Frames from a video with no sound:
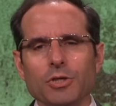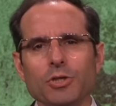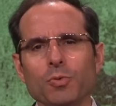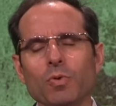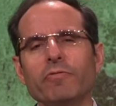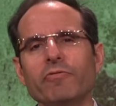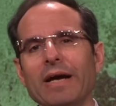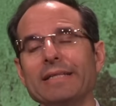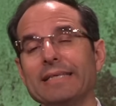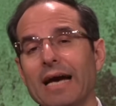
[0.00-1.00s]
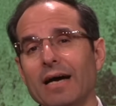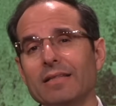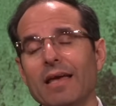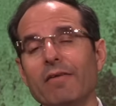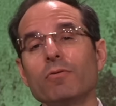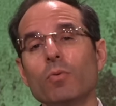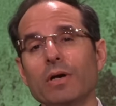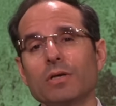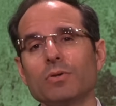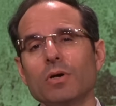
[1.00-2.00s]
you will find God
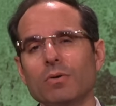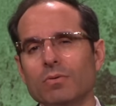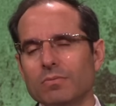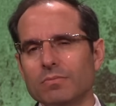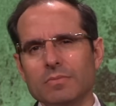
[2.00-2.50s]
everywhere you go.